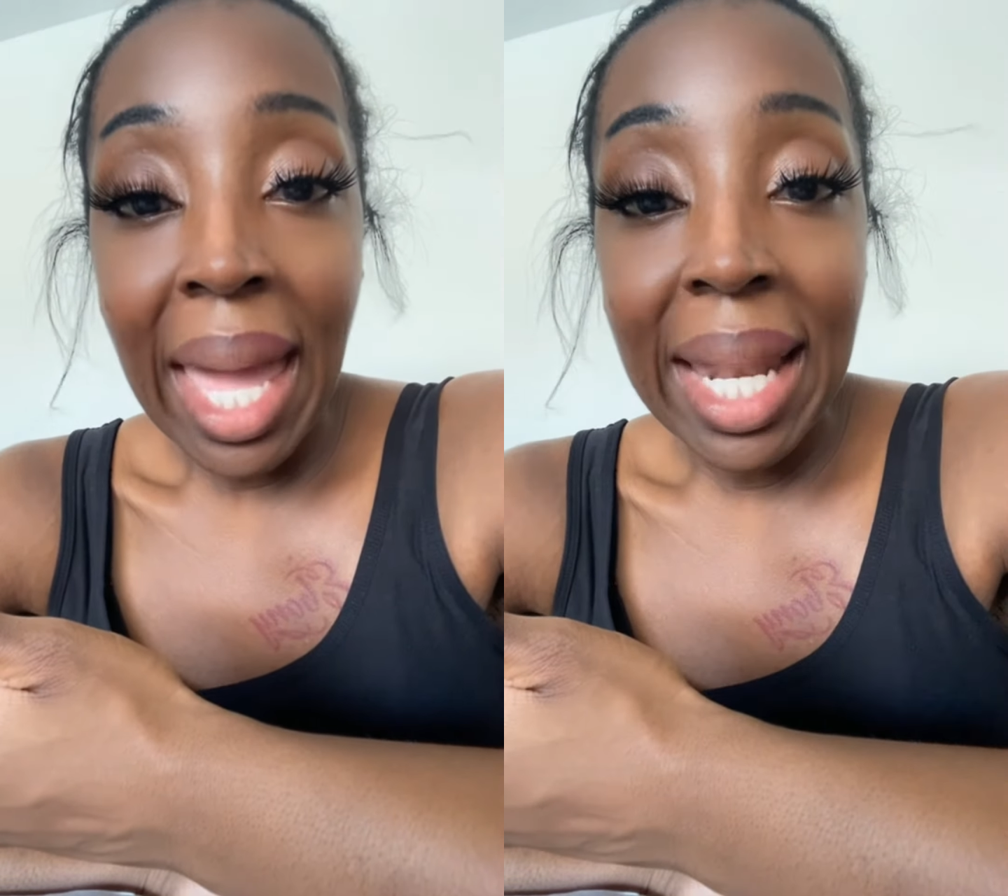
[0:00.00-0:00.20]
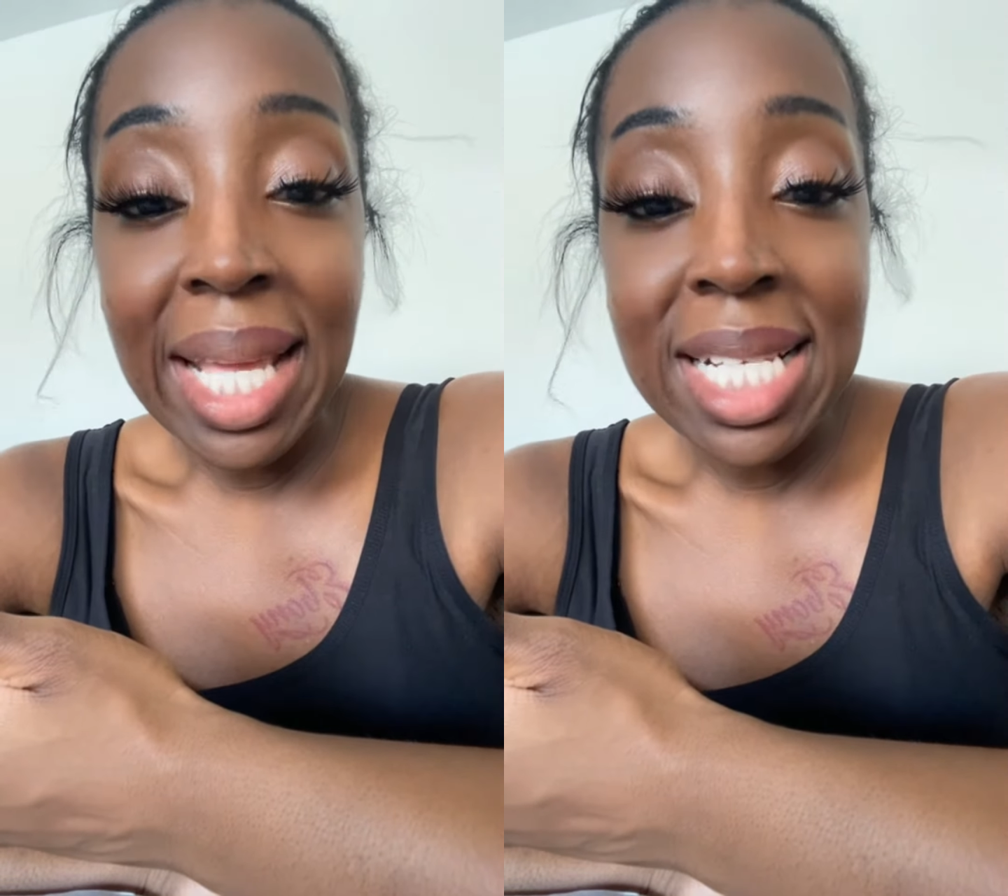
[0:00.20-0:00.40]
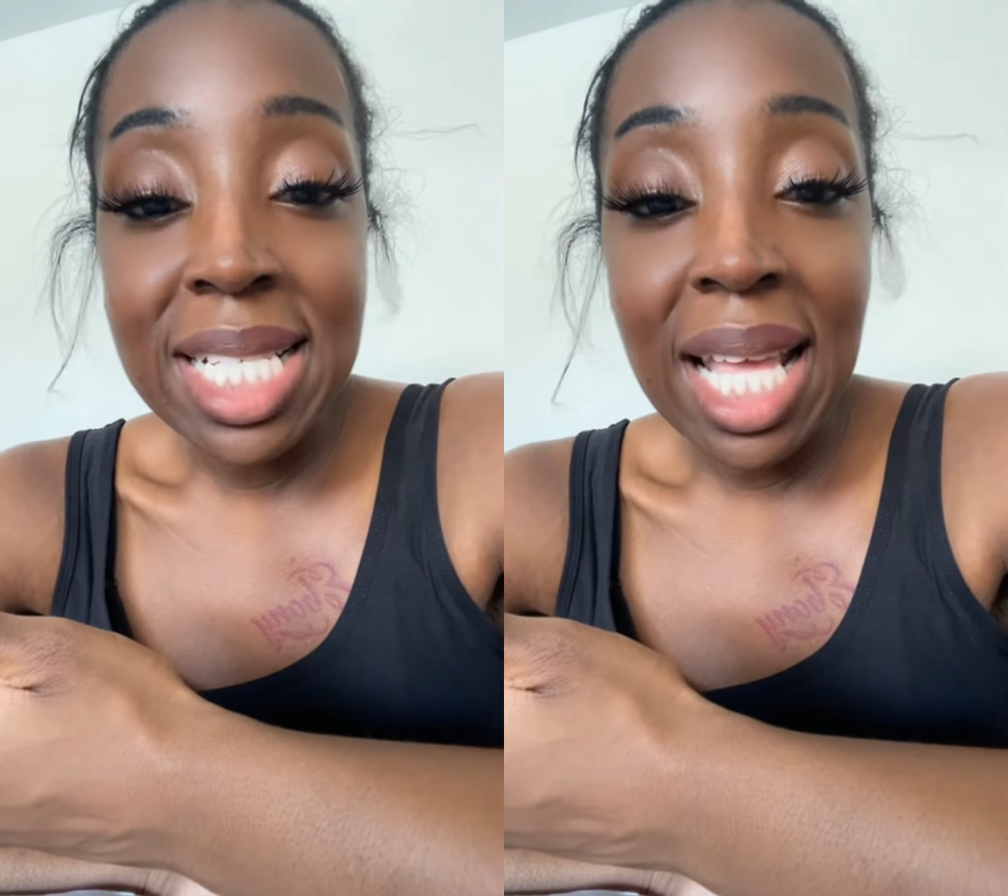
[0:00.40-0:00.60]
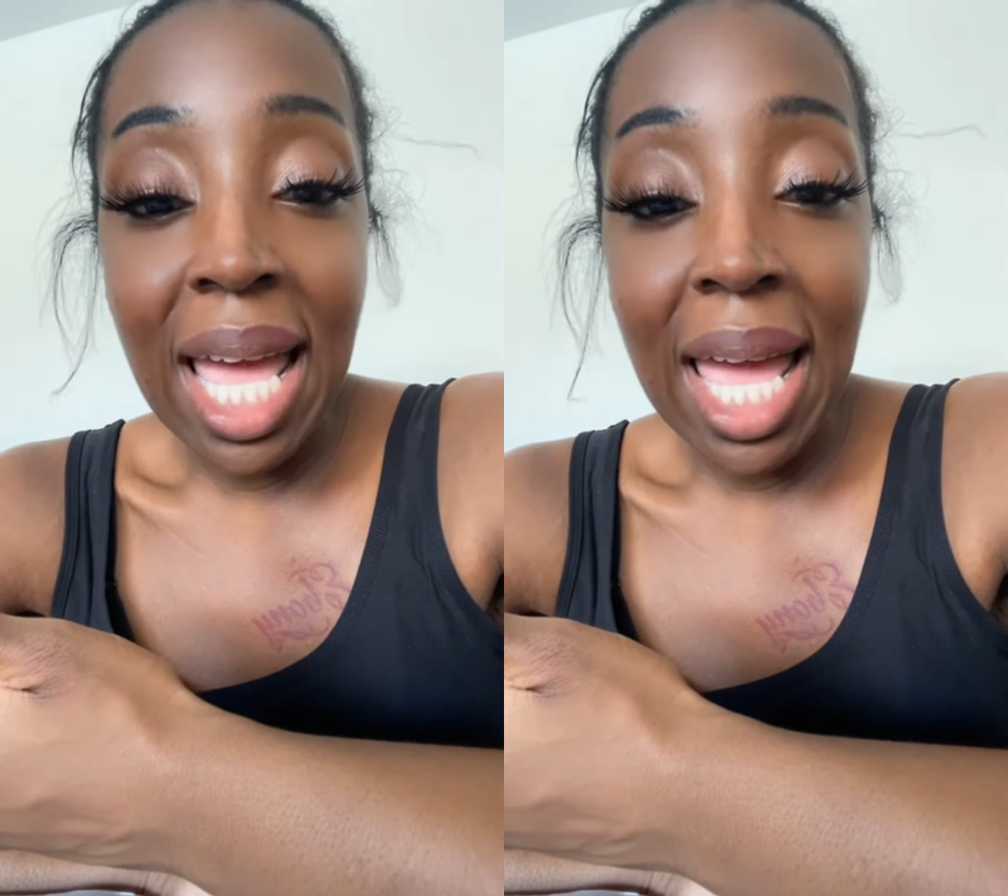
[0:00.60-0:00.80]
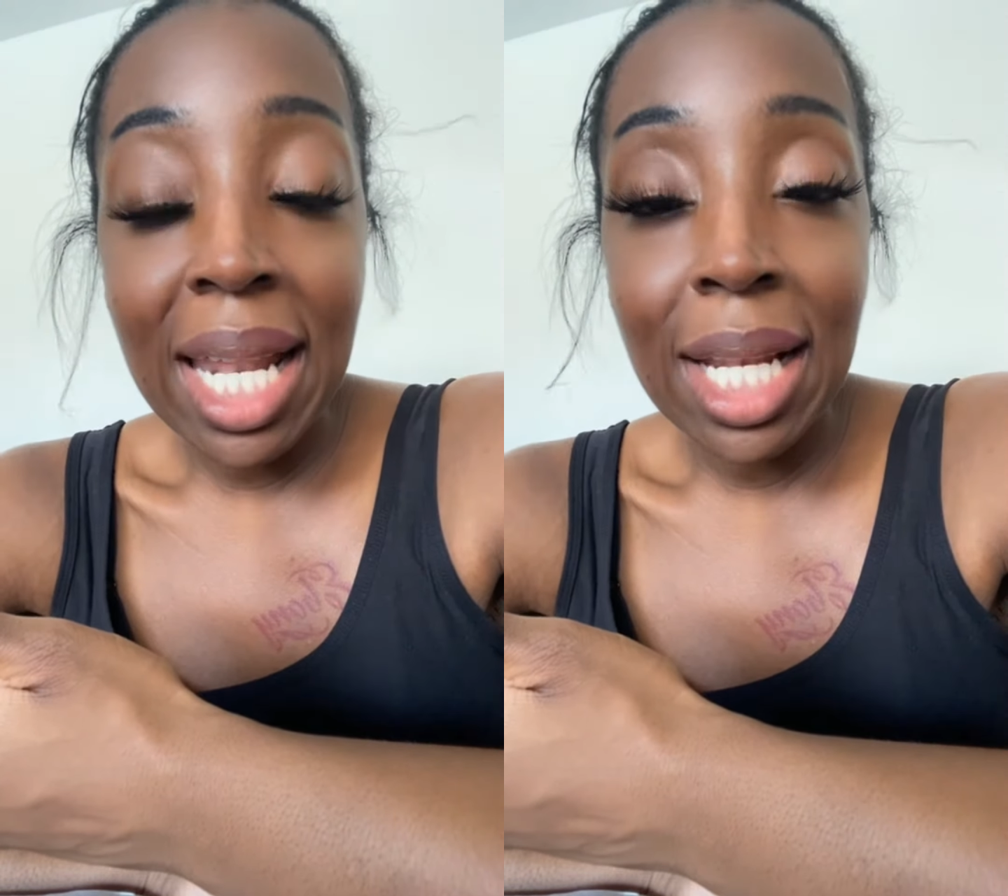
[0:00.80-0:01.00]
And He
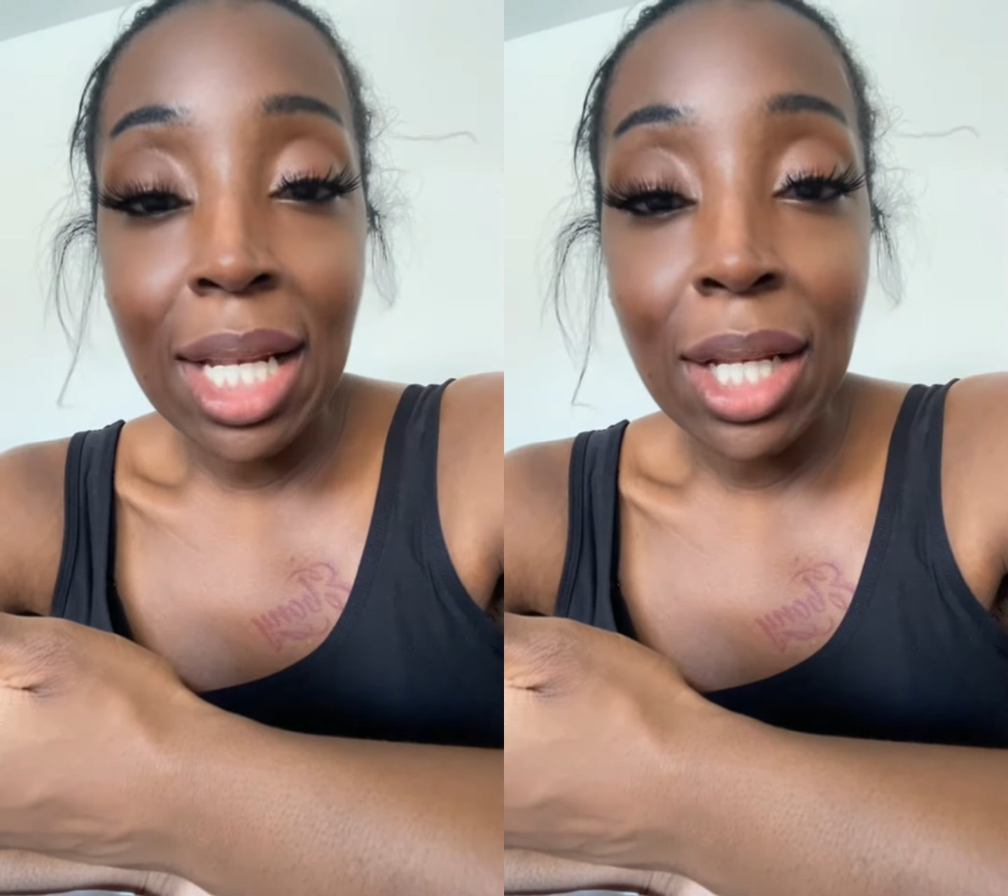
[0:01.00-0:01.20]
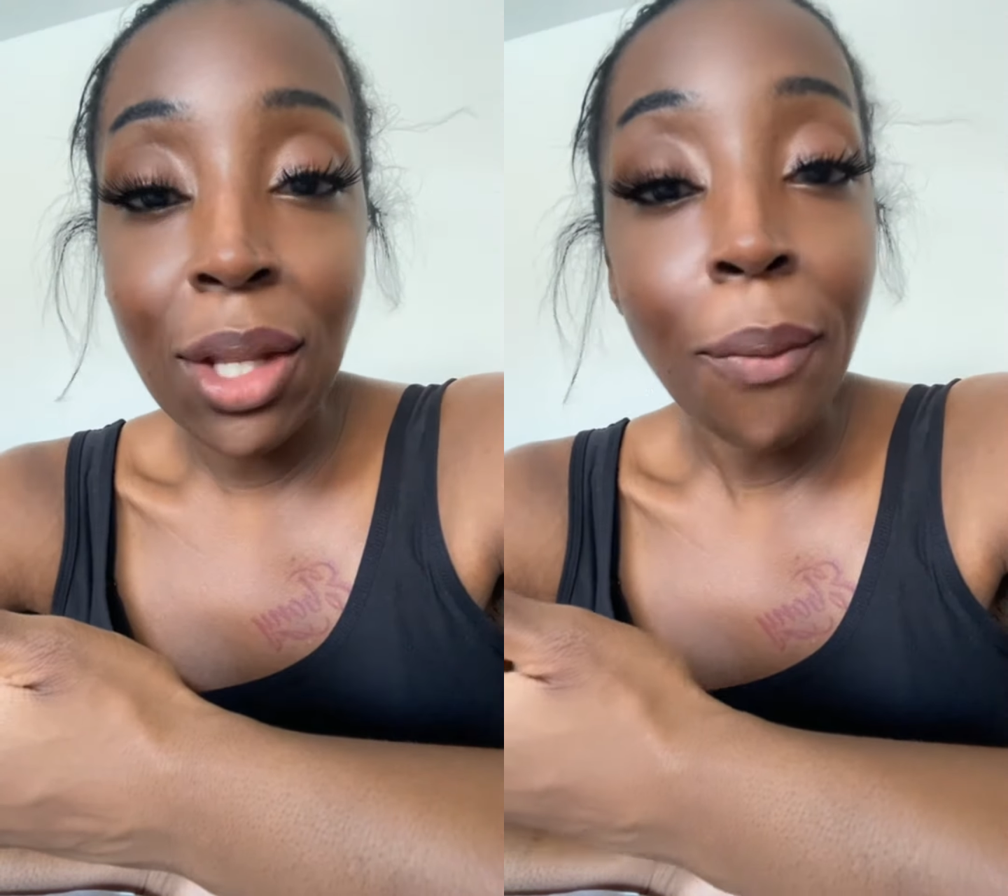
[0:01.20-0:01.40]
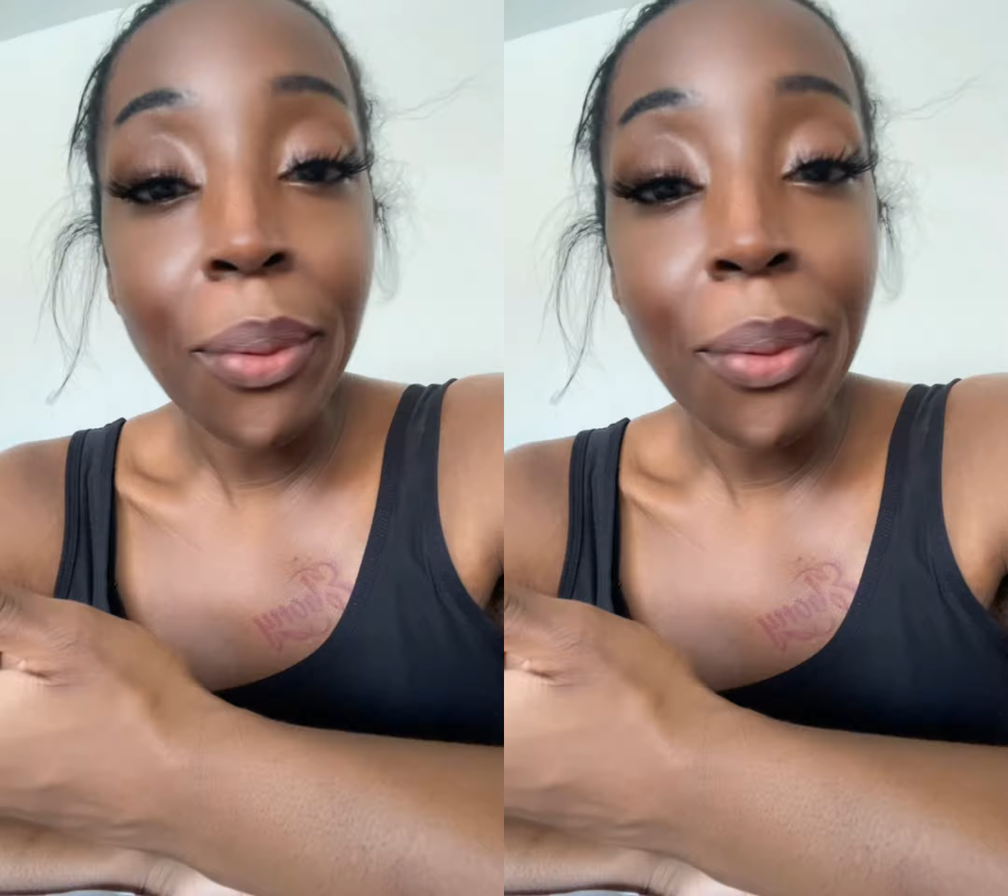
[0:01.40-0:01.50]
said, Don't